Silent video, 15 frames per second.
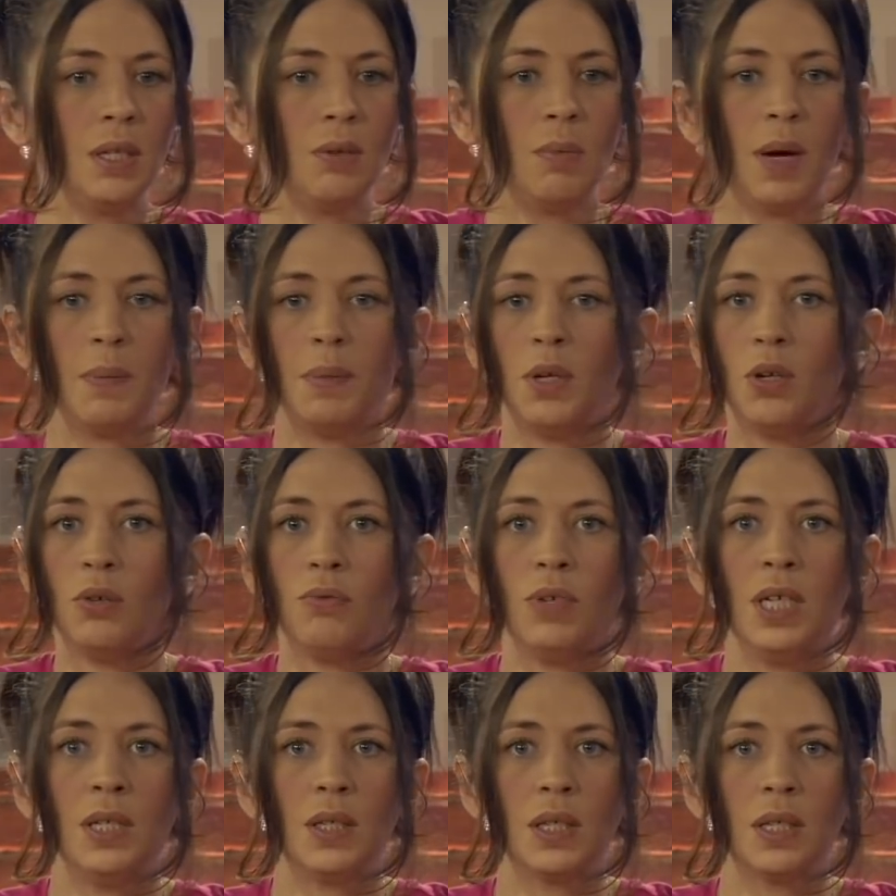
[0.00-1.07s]
There might be good
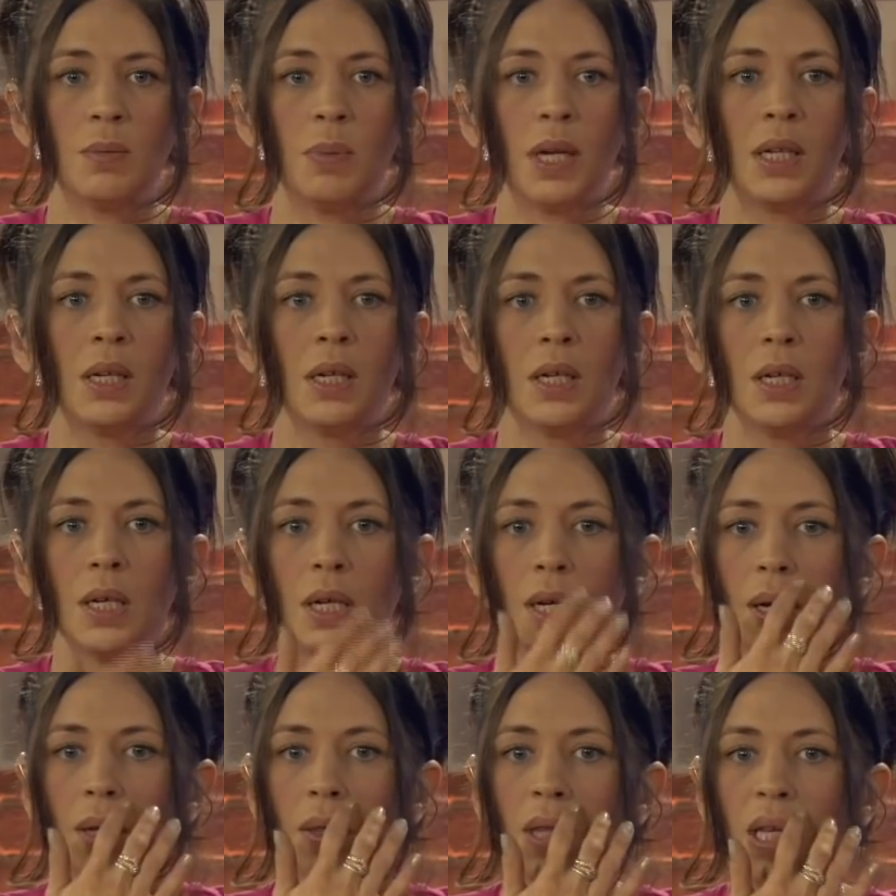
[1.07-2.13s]
reasons, but
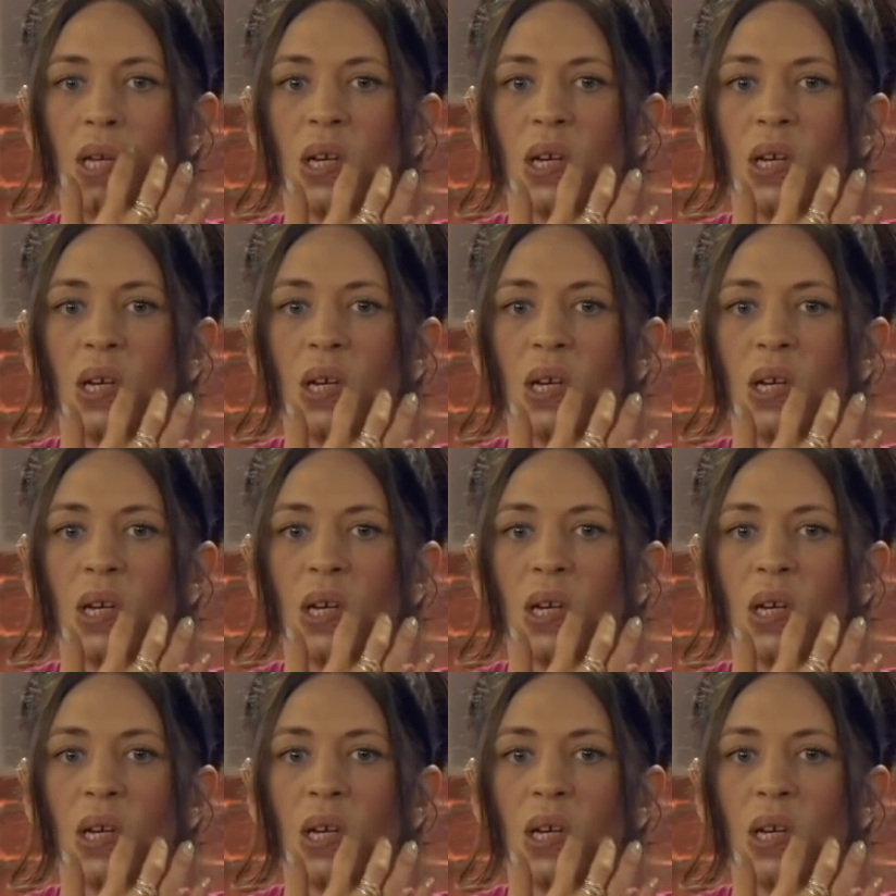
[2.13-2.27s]
the